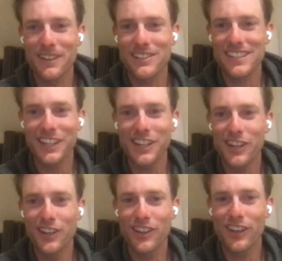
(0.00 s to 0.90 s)
then
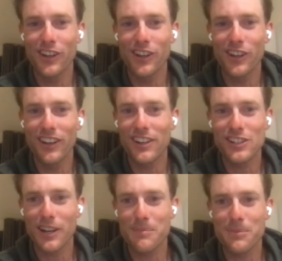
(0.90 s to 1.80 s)
you got to
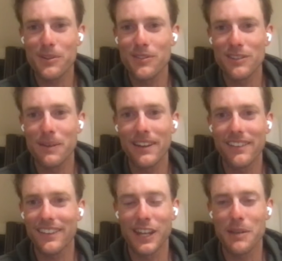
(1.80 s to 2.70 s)
try and prove you're better
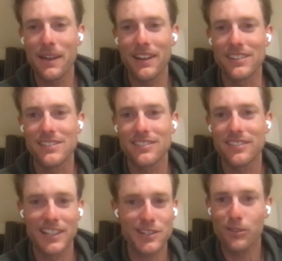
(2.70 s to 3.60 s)
than your competitors. And
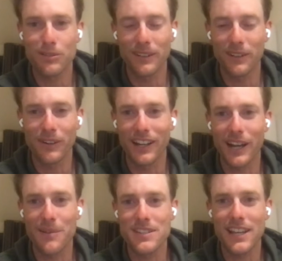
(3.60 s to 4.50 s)
that's ultimately what it
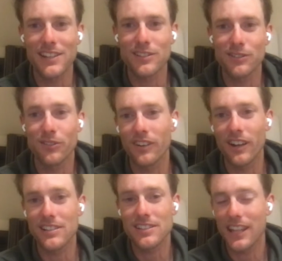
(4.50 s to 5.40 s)
comes down to. For
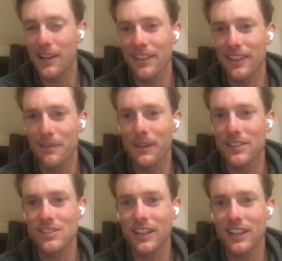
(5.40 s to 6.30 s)
us, that the biggest
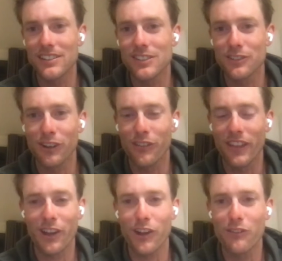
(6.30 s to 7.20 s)
challenge of that
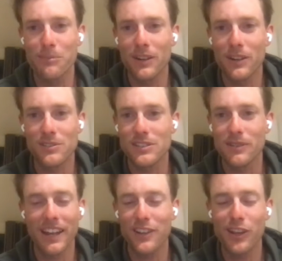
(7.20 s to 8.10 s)
COVID period was that we had
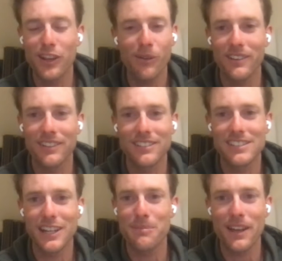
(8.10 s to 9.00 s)
no one to
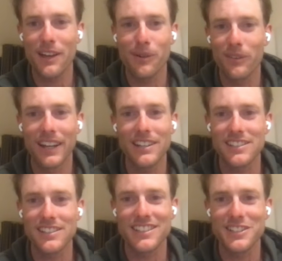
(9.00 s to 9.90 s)
compare where we're against.
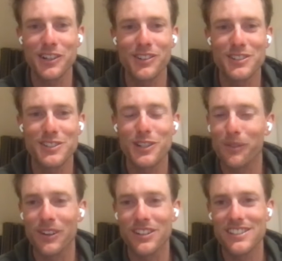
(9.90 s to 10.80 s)
There's no
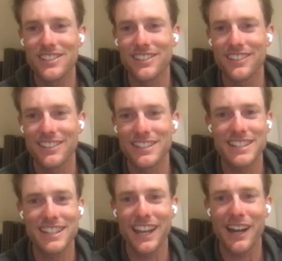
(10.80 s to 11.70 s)
stopwatch to see
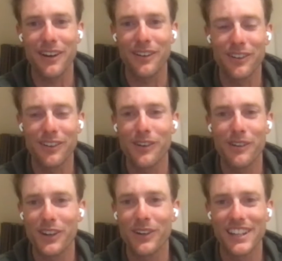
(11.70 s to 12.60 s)
how quick we're
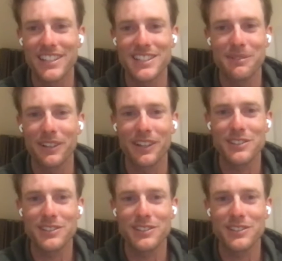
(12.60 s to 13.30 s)
going against someone else or